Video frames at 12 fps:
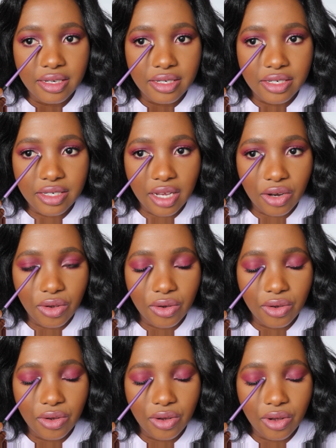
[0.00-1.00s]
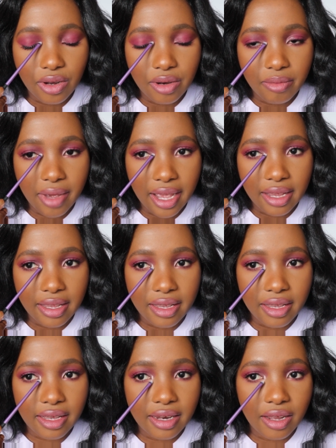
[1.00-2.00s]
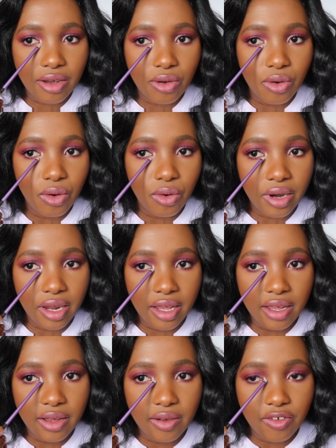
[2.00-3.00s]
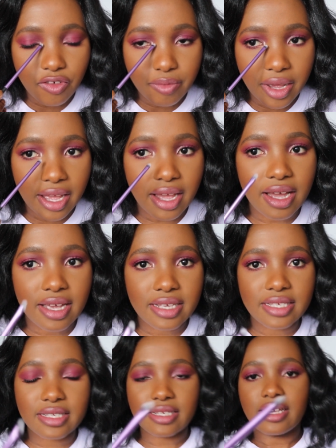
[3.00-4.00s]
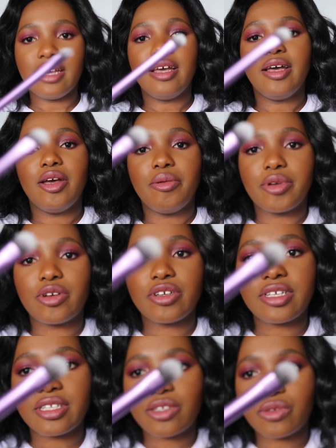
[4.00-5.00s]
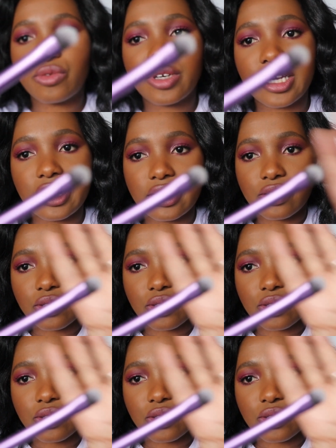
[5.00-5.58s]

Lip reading: shadow on my inner corner of my eyes. Because it's really